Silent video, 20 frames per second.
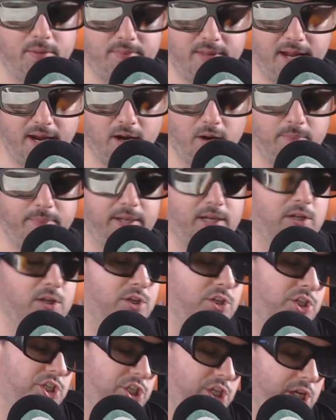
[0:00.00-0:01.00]
there because
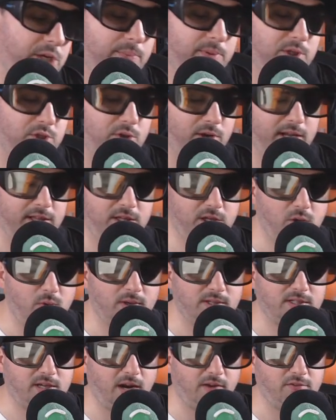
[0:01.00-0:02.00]
she betrayed the U.S.
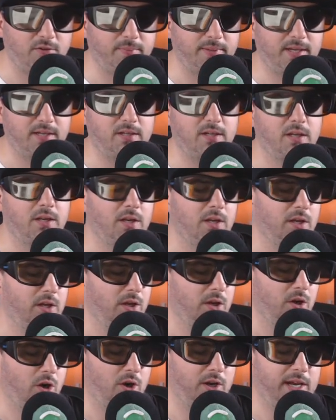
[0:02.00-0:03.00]
government,
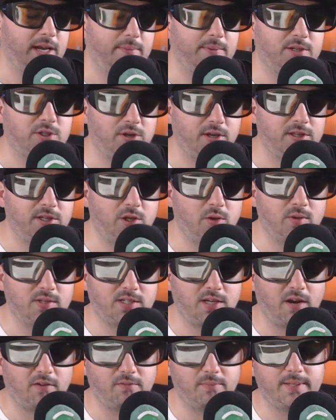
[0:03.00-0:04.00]
or he betrayed the U.S.
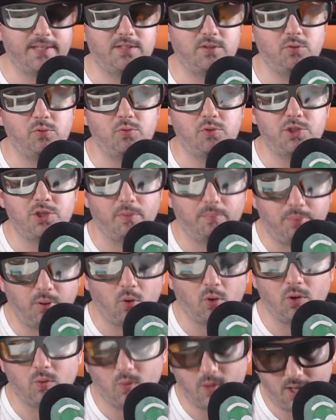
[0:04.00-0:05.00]
government to support
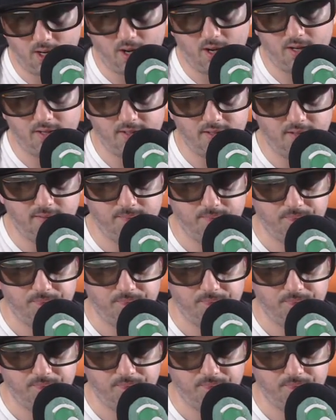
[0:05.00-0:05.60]
Wakanda.